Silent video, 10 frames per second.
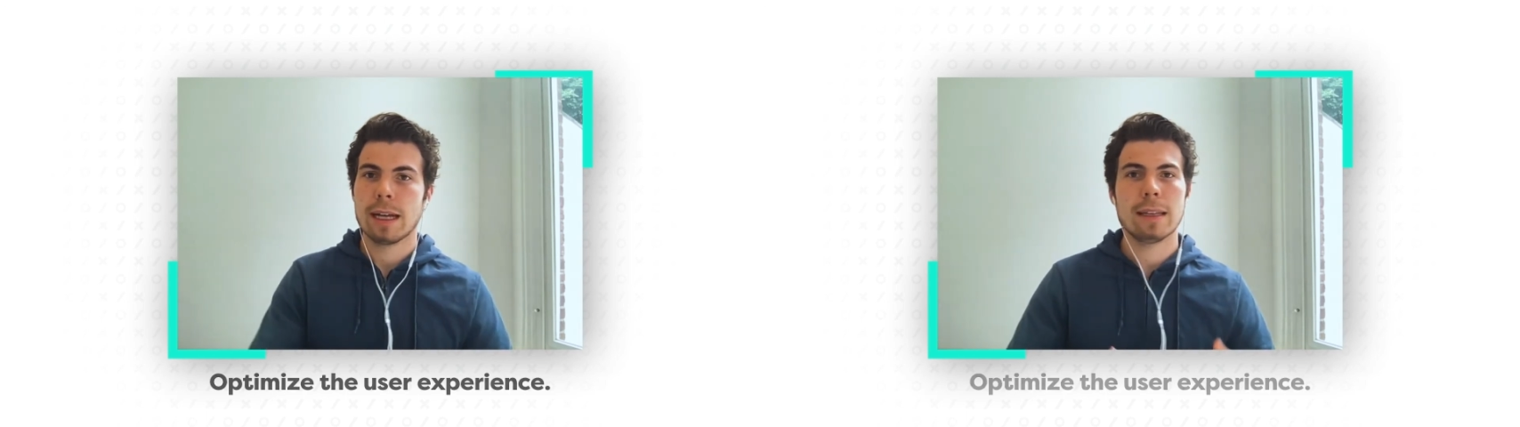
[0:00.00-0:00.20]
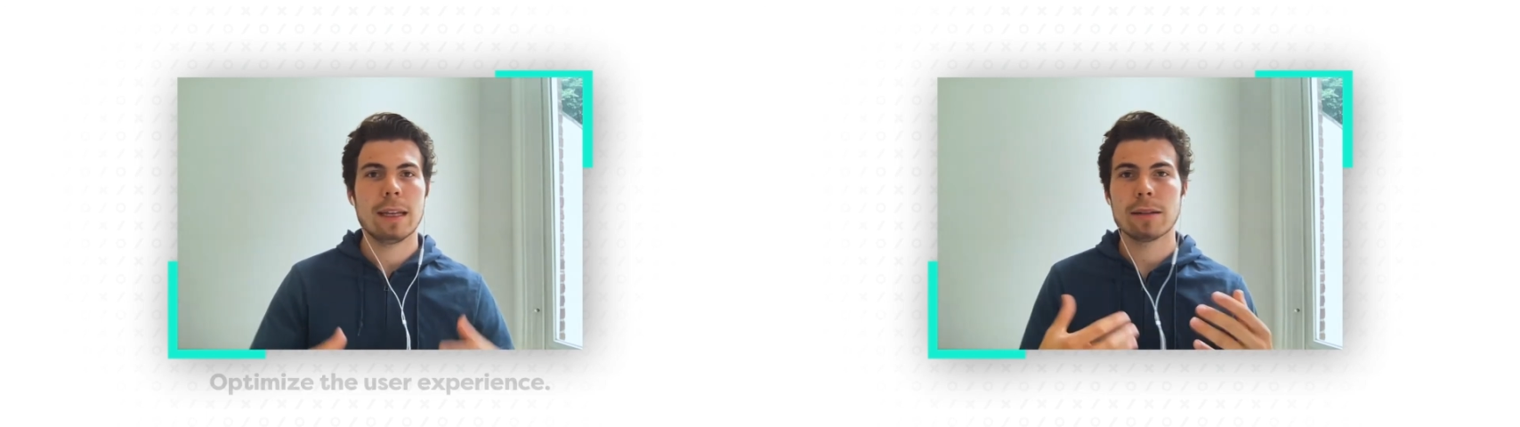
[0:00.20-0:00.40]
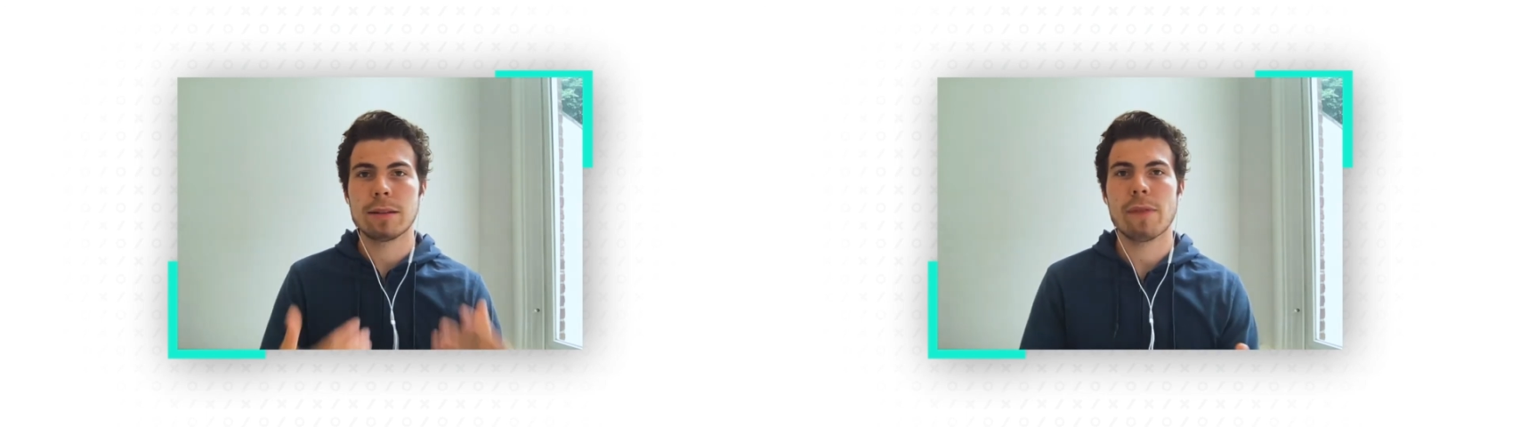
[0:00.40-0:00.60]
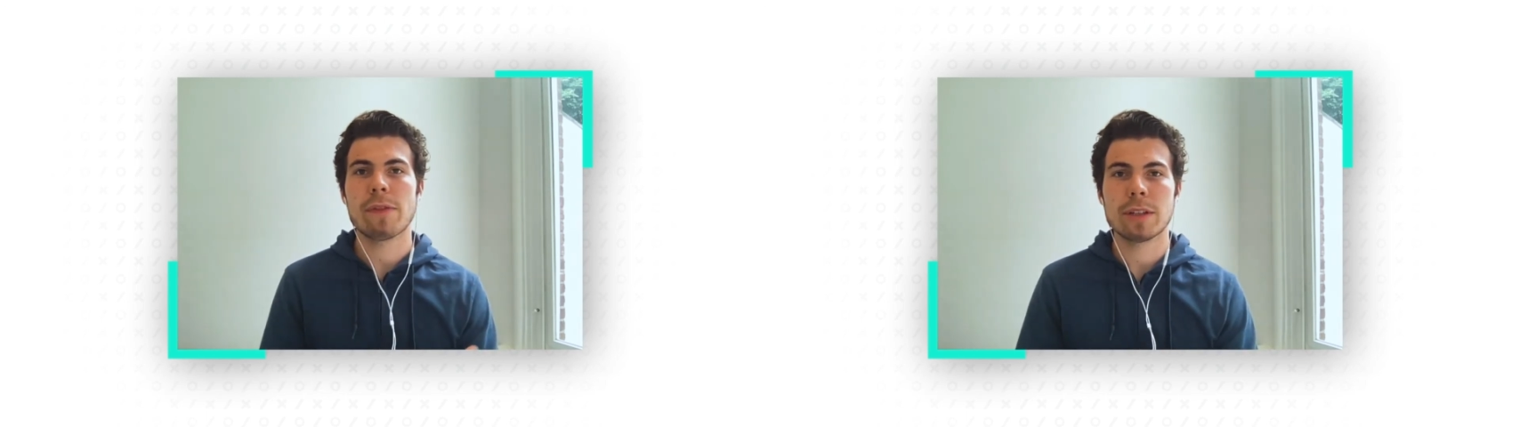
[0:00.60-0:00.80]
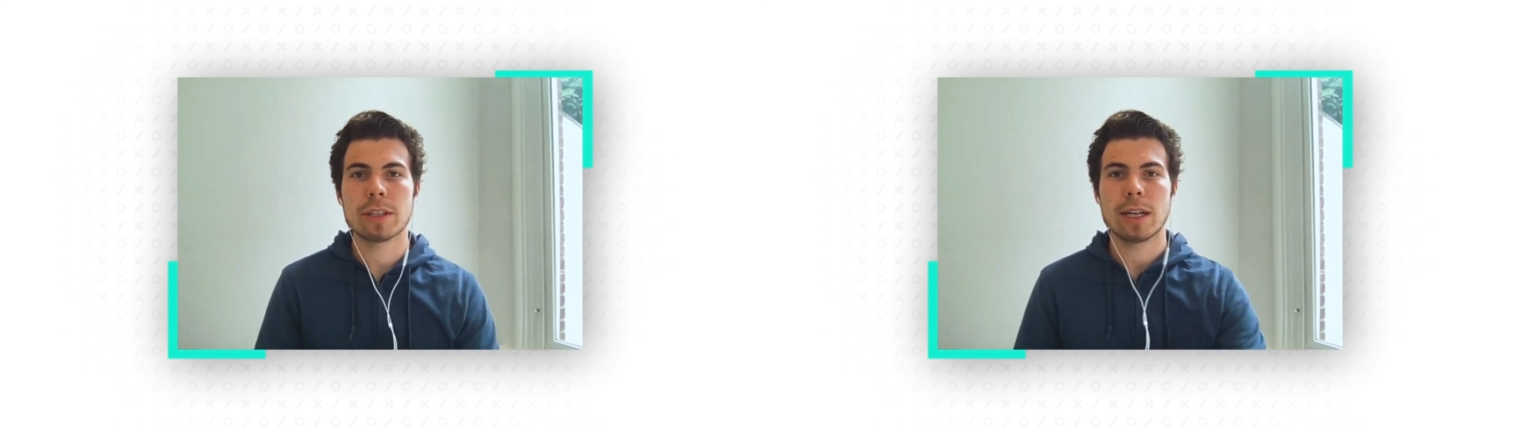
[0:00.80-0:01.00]
And there are
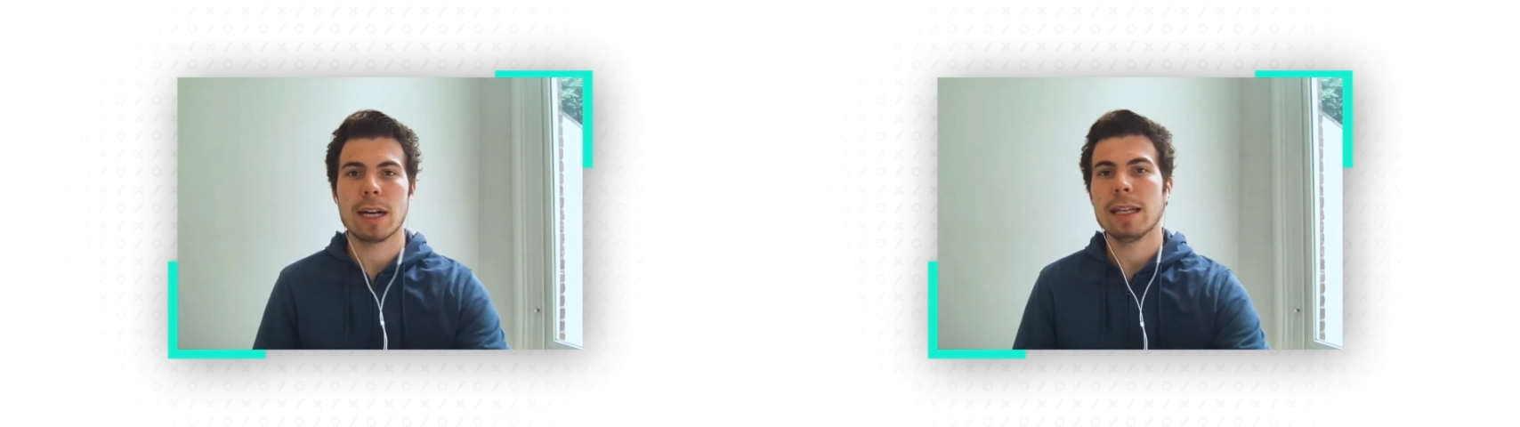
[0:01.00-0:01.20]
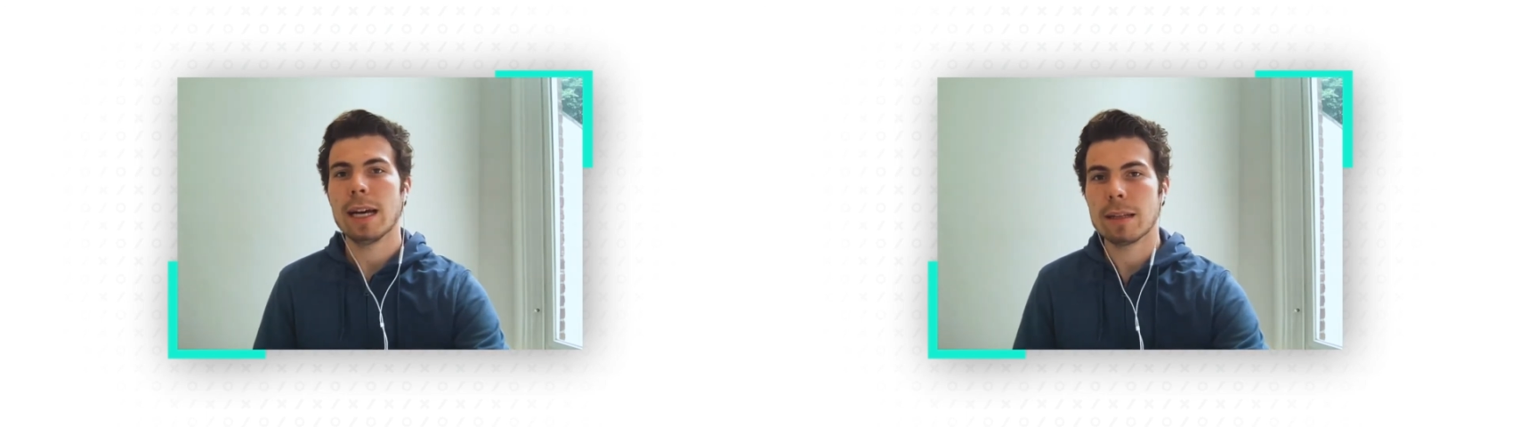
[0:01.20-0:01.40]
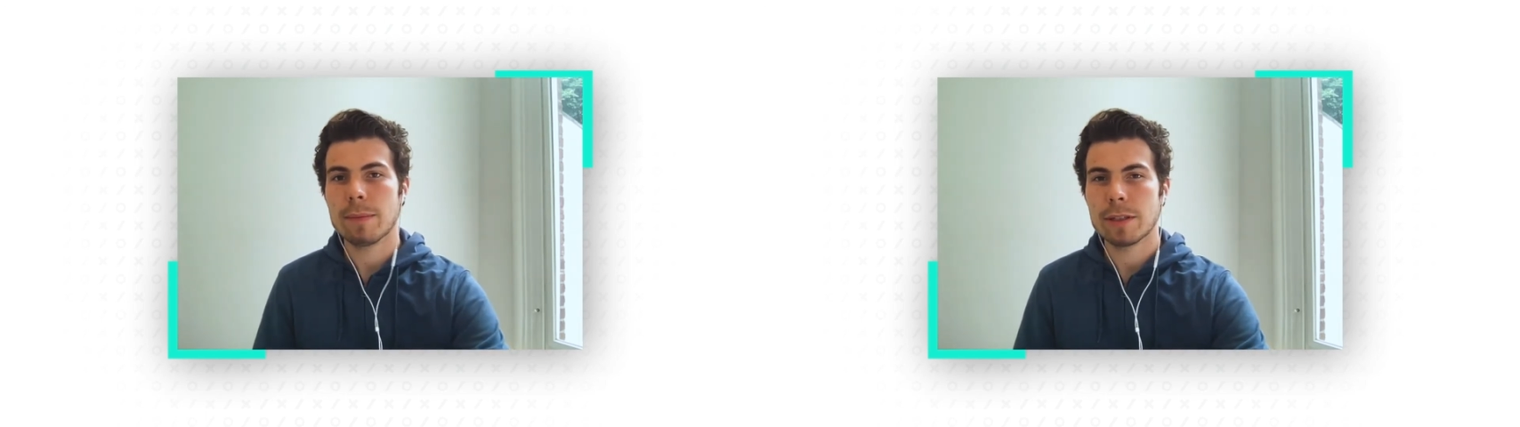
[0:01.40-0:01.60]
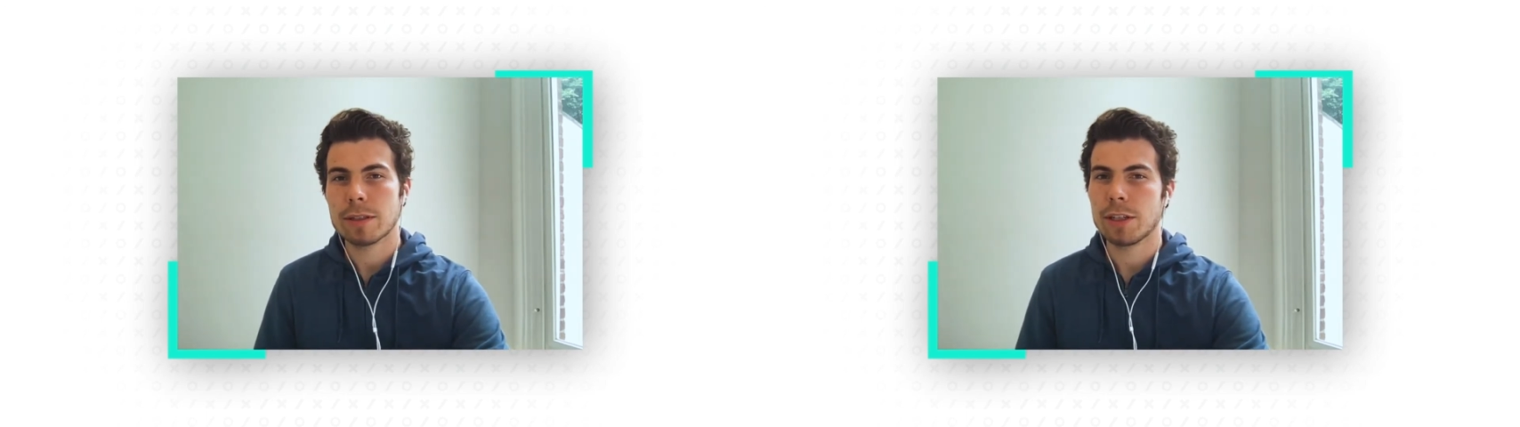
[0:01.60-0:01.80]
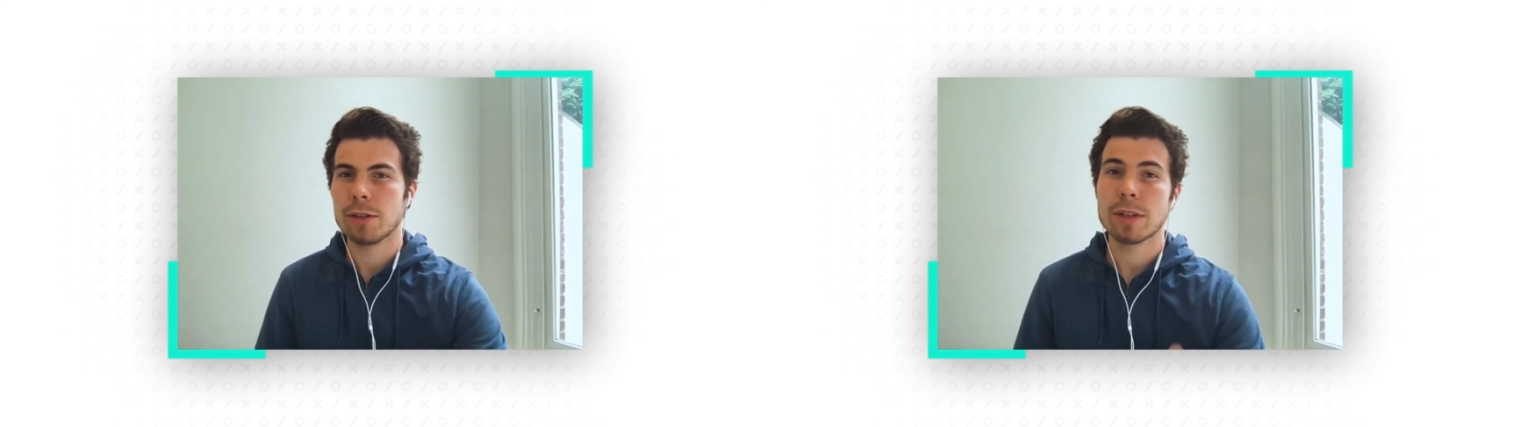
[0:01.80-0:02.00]
different design elements
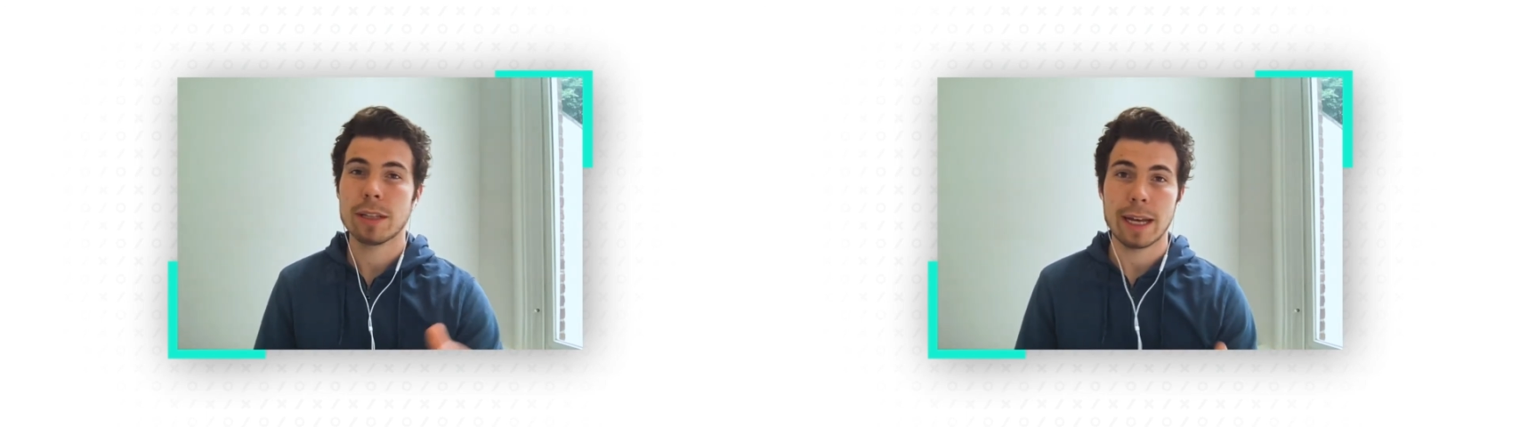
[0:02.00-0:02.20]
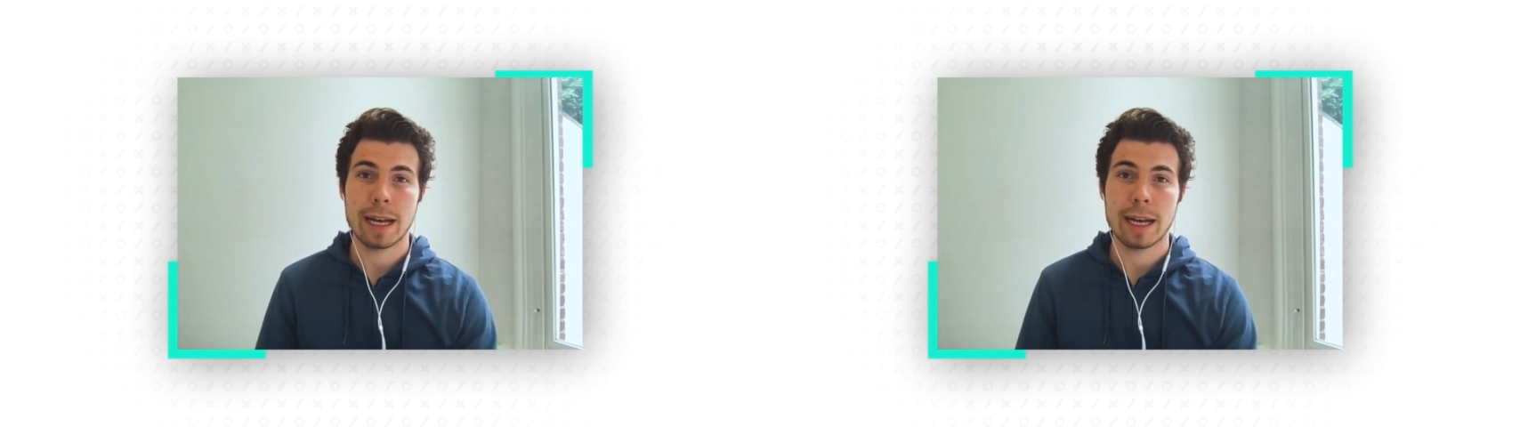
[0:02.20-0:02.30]
that you can